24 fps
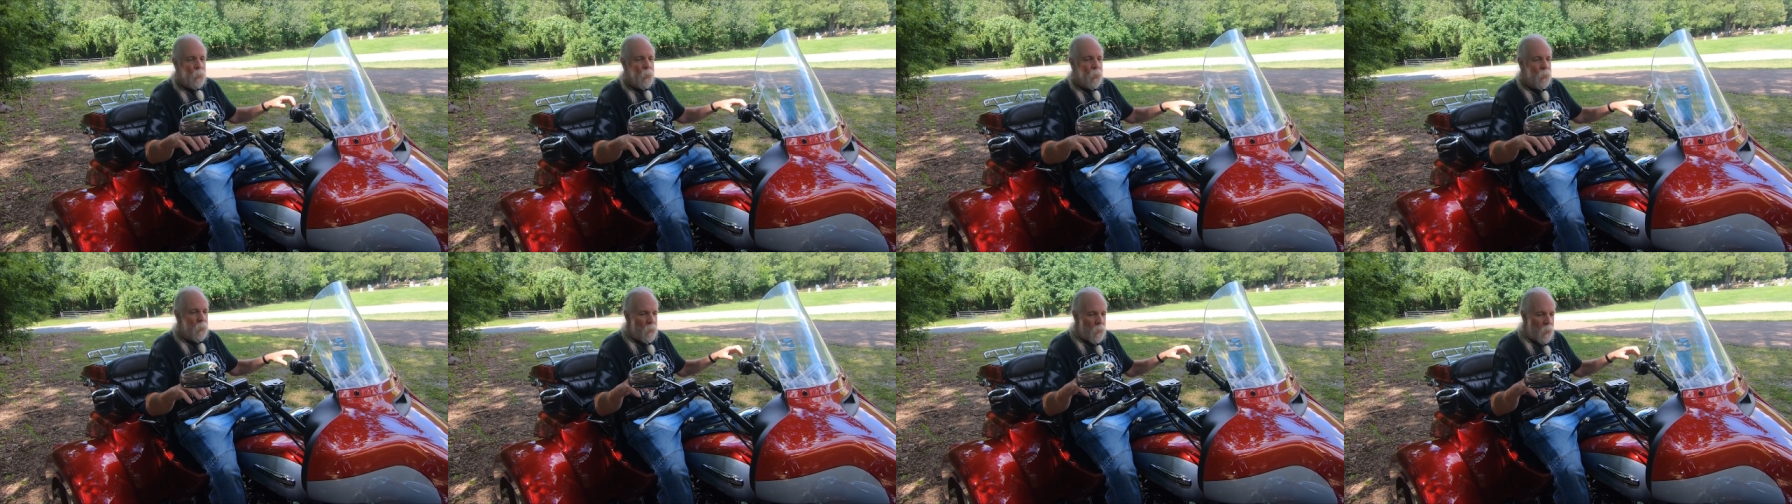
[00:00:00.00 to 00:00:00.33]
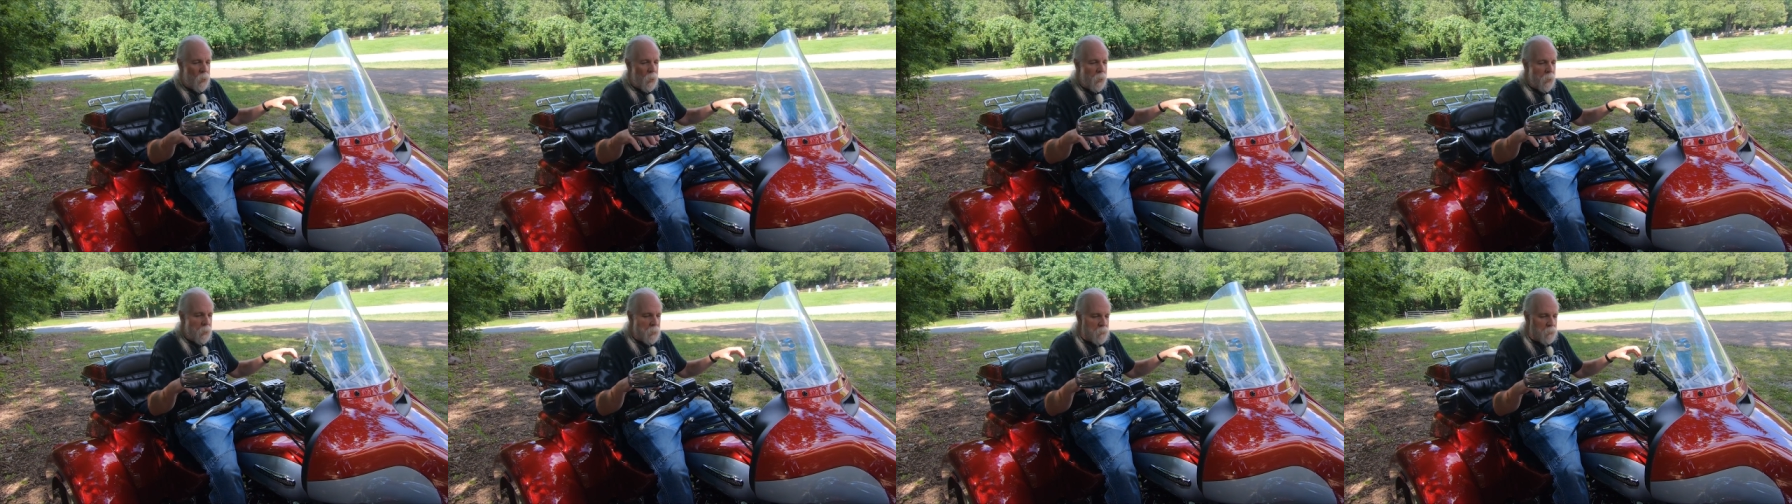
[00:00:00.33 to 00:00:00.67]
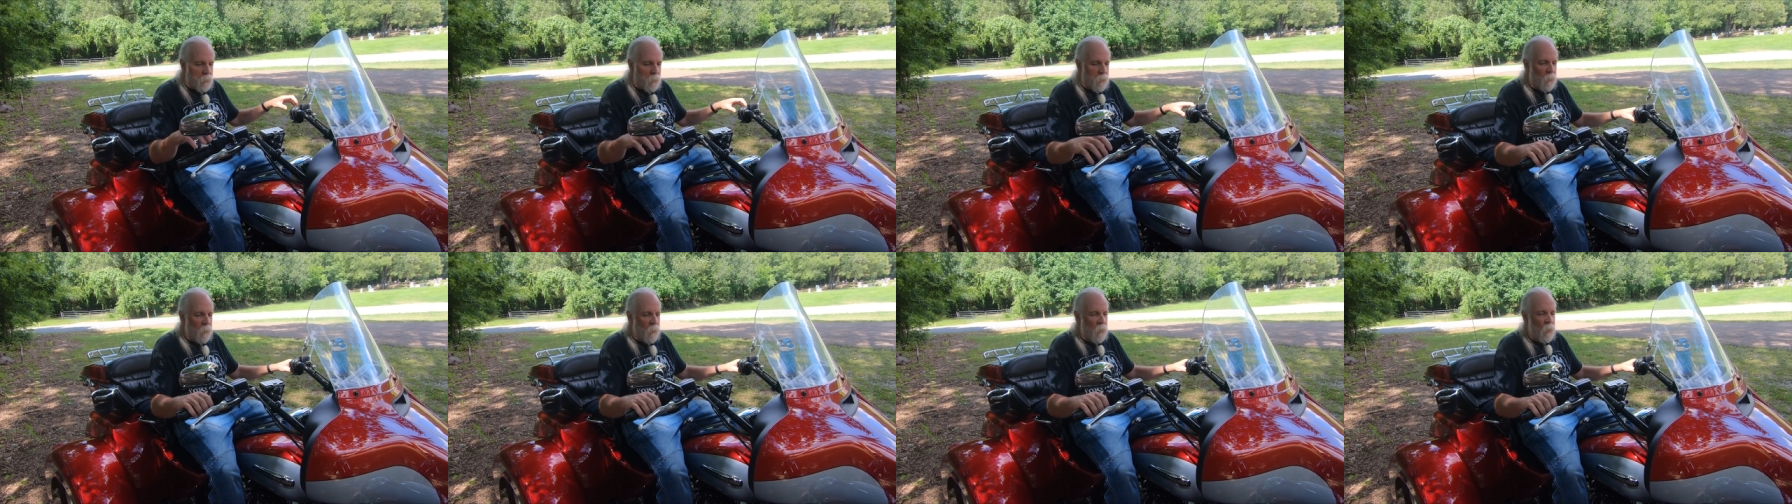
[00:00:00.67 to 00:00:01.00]
put your
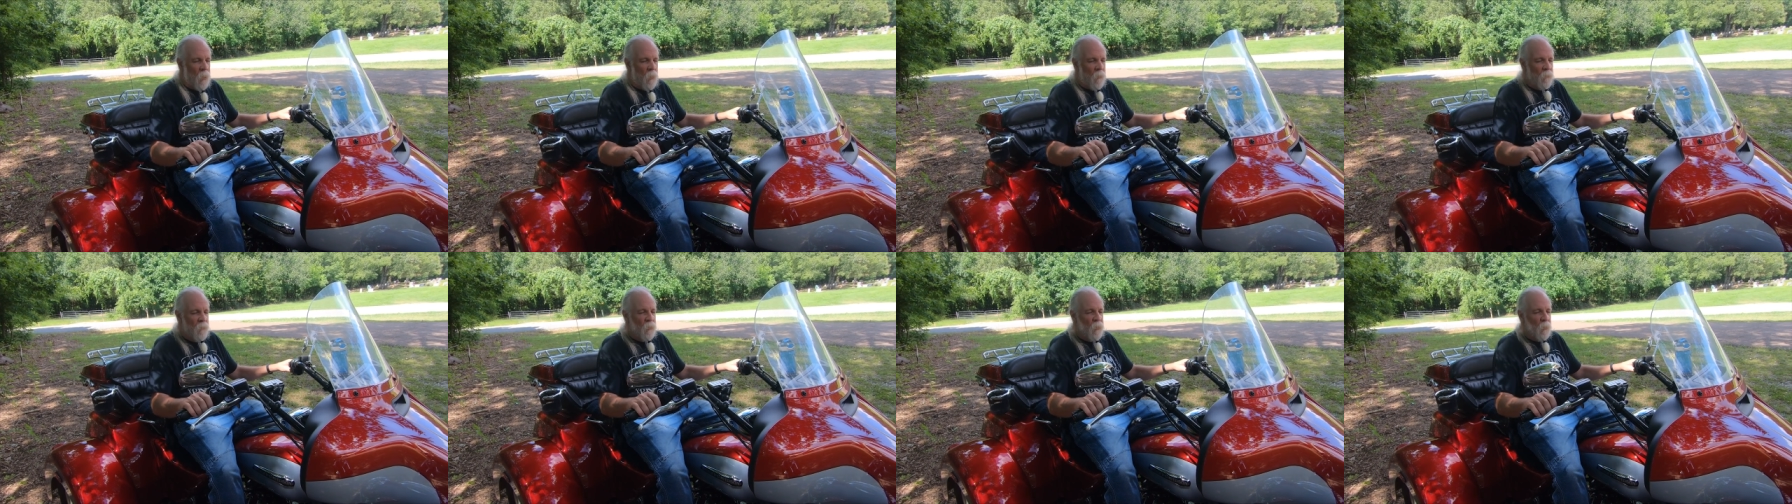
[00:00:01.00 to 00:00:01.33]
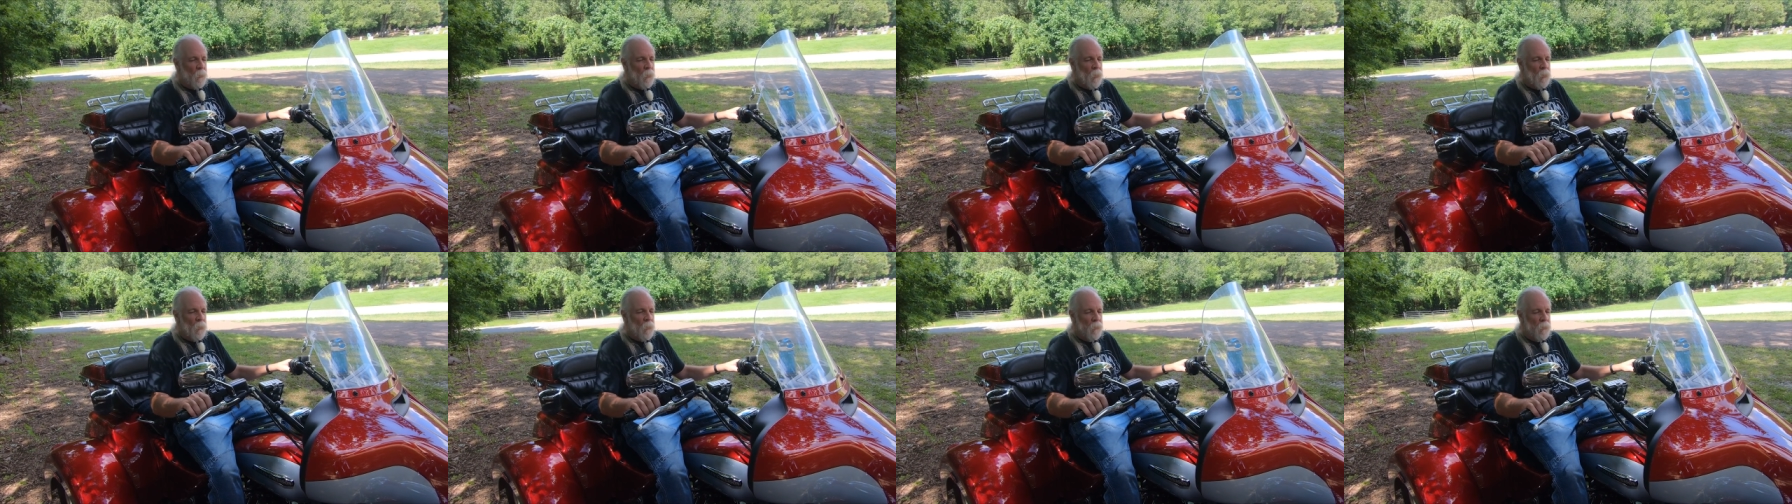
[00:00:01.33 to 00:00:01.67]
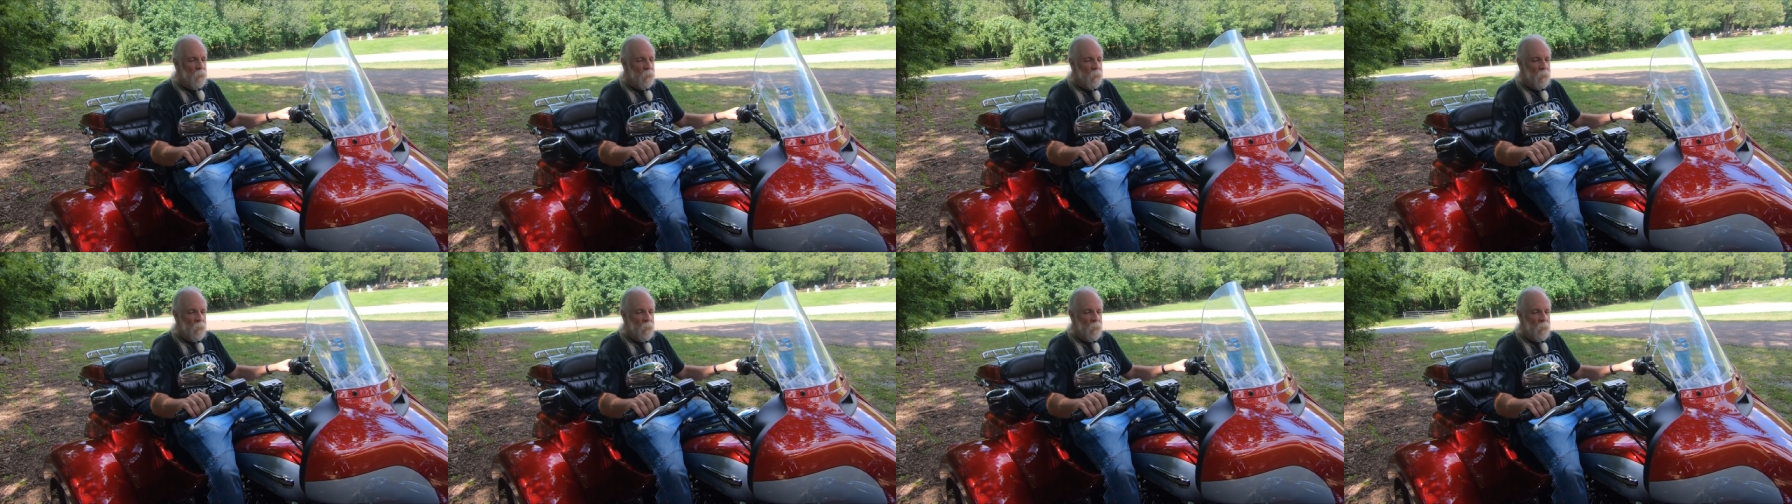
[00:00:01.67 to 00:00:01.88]
hands where they're comfortable,